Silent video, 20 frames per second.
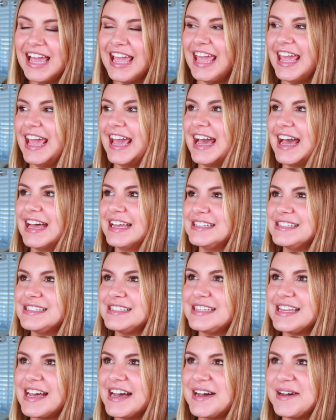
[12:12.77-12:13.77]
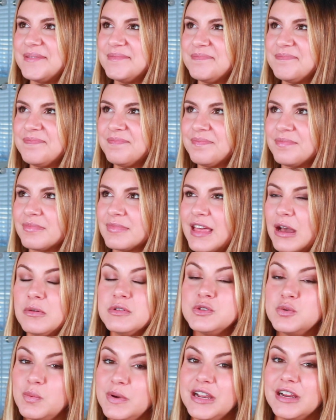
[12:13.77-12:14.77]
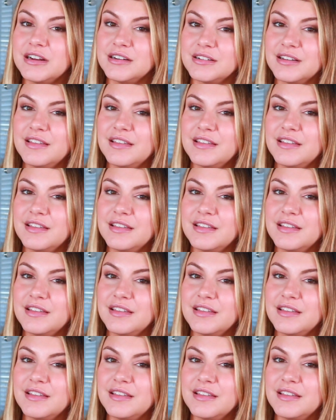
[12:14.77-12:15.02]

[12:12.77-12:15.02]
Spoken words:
And, that was weird.